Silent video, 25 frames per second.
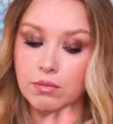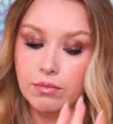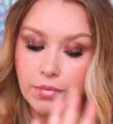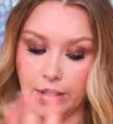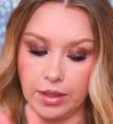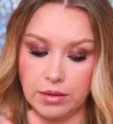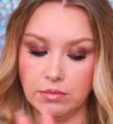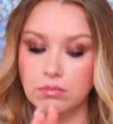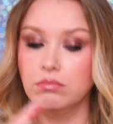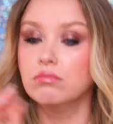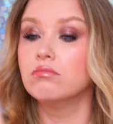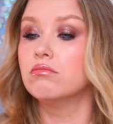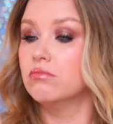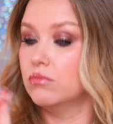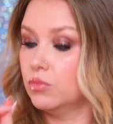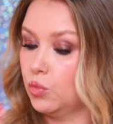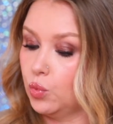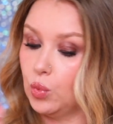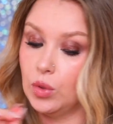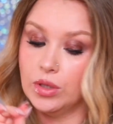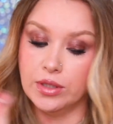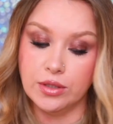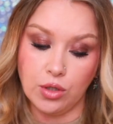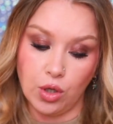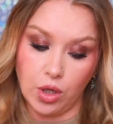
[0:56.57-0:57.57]
but
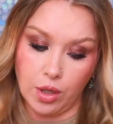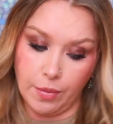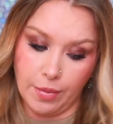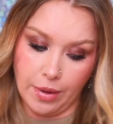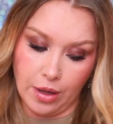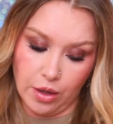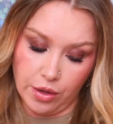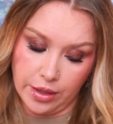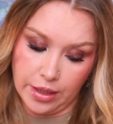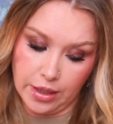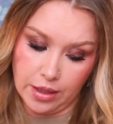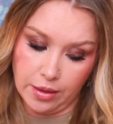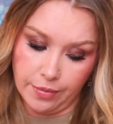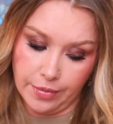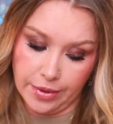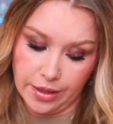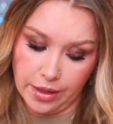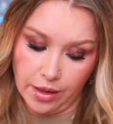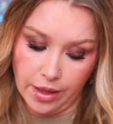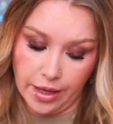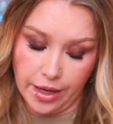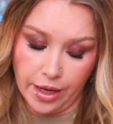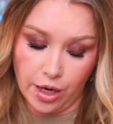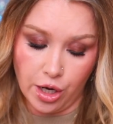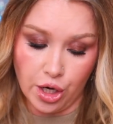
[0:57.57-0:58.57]
we'll talk about that a bit
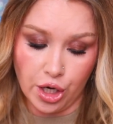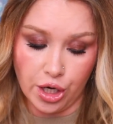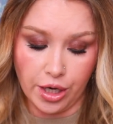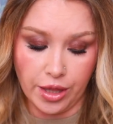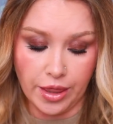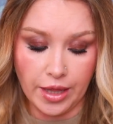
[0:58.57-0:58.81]
later.